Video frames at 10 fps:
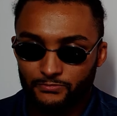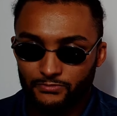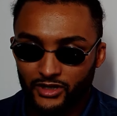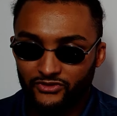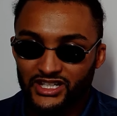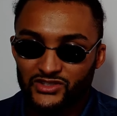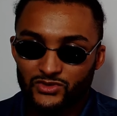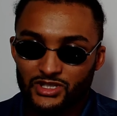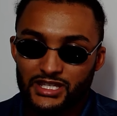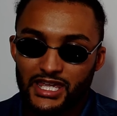I think this was
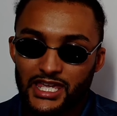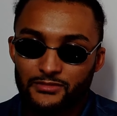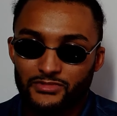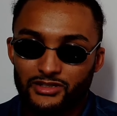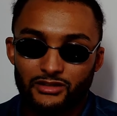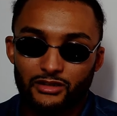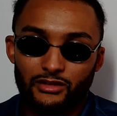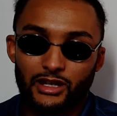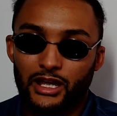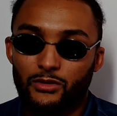the same. It's like,
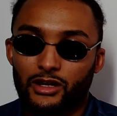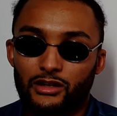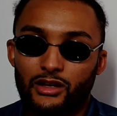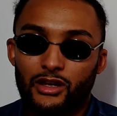how...